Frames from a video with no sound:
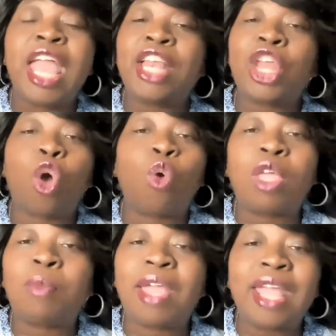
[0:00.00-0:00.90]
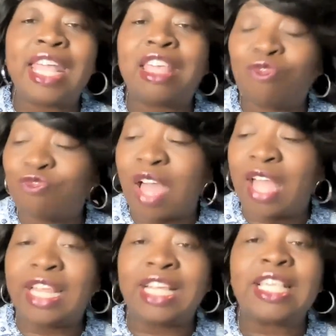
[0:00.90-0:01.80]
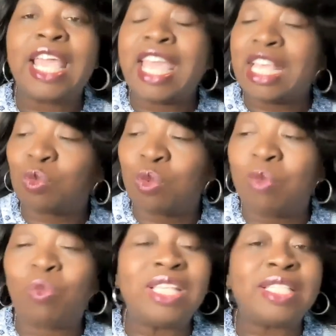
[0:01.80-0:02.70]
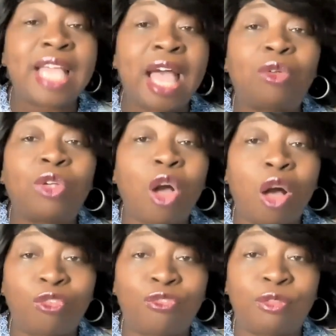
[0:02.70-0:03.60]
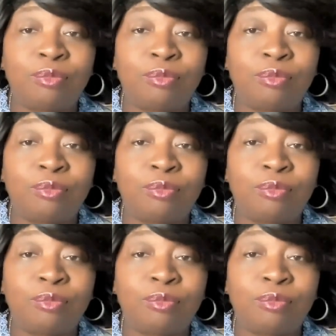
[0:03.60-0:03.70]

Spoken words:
And the only way he can find us is when we sound off.